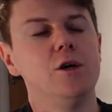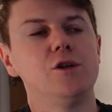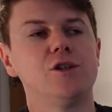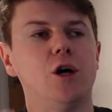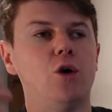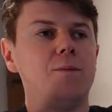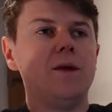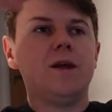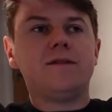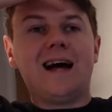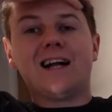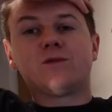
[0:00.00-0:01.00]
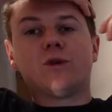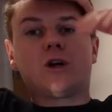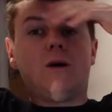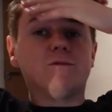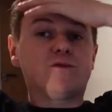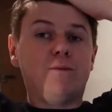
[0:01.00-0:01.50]
So that's what
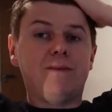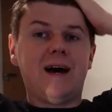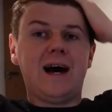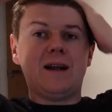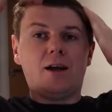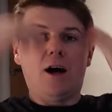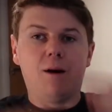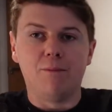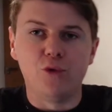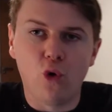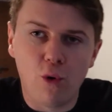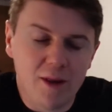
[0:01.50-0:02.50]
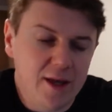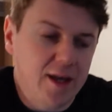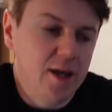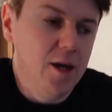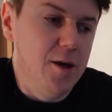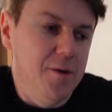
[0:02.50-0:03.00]
comes from that.
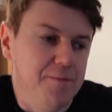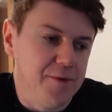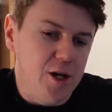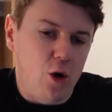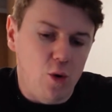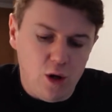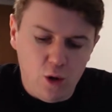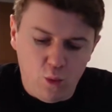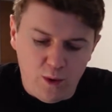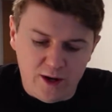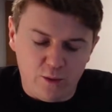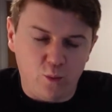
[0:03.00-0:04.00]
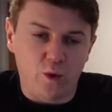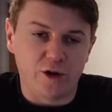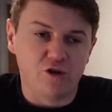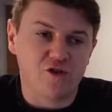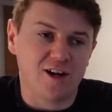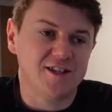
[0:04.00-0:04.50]
Normally, you know, when
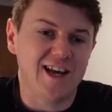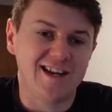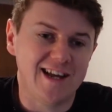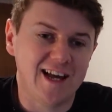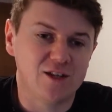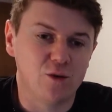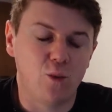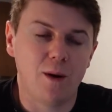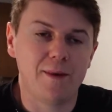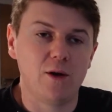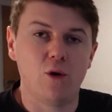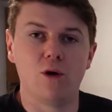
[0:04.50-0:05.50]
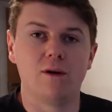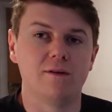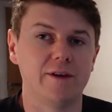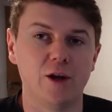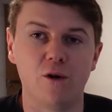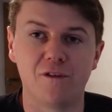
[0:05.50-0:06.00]
you're trying to set dates with women, or,
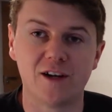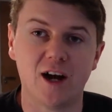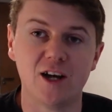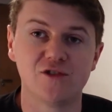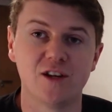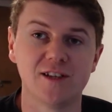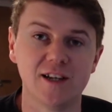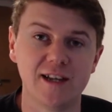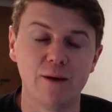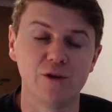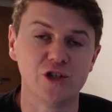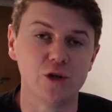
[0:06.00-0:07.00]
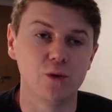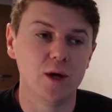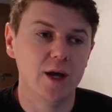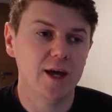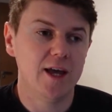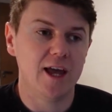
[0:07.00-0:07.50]
you know, if a guy's trying to set date with you,
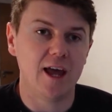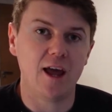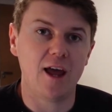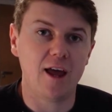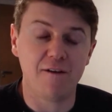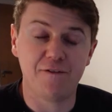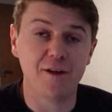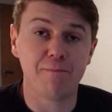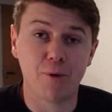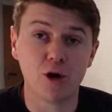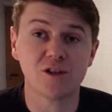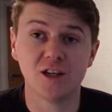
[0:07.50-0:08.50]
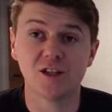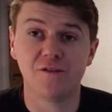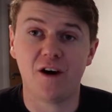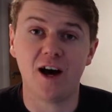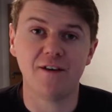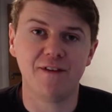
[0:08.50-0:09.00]
if the person is
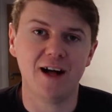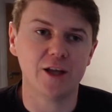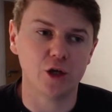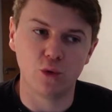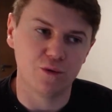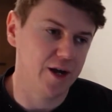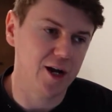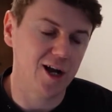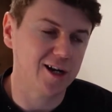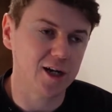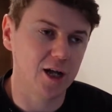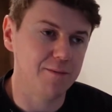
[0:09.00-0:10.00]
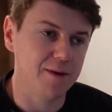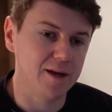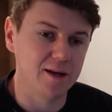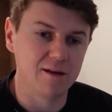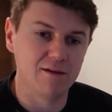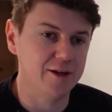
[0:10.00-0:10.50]
of high value, they're not gonna
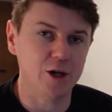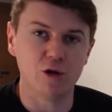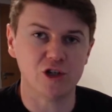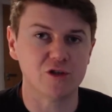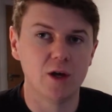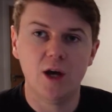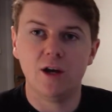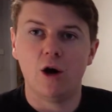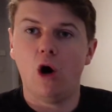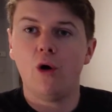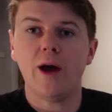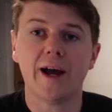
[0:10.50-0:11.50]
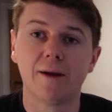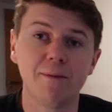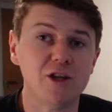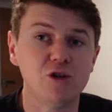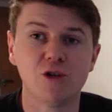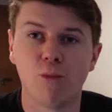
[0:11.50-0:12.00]
be, you know, just, oh yeah, I can
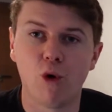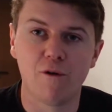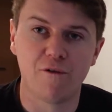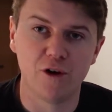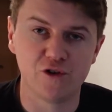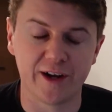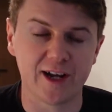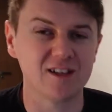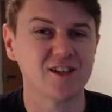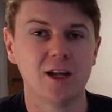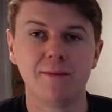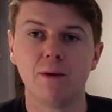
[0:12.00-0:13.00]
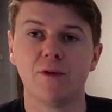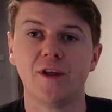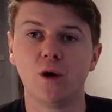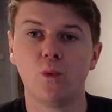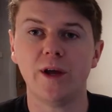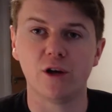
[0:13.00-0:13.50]
meet you tomorrow for a drink. It's gonna be
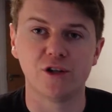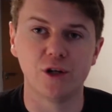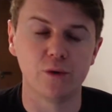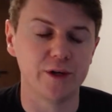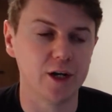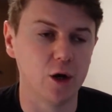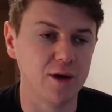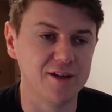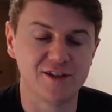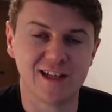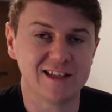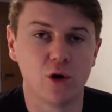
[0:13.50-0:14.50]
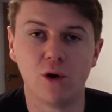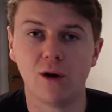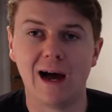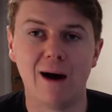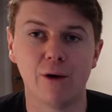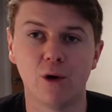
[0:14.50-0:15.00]
within a week or two. You know, it's, that's how
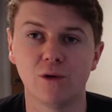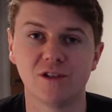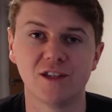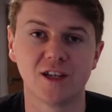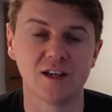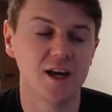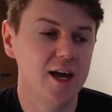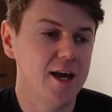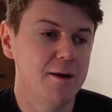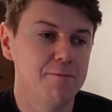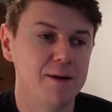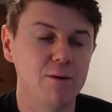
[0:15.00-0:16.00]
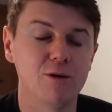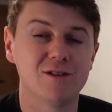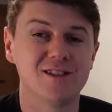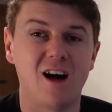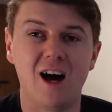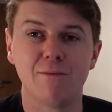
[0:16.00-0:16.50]
it always is, guys.
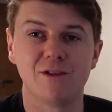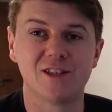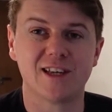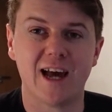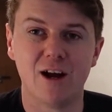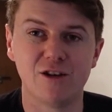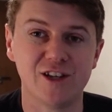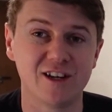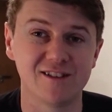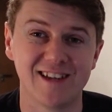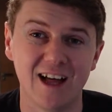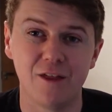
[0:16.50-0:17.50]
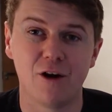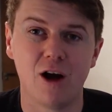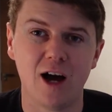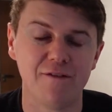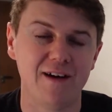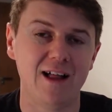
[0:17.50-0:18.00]
People's time is scarce. You can tell they're a
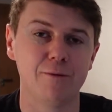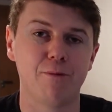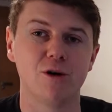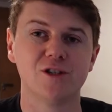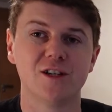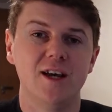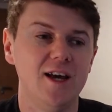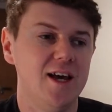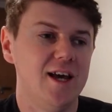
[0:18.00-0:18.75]
high value person.